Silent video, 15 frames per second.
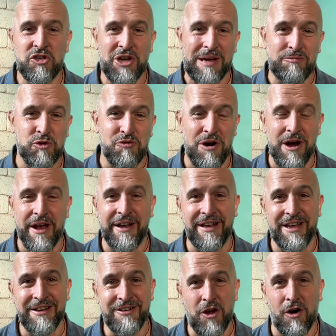James Ryan,
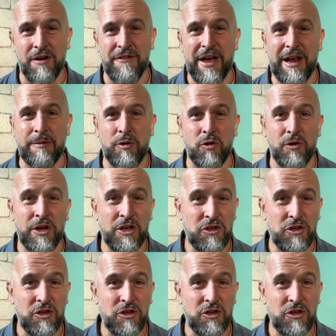not available.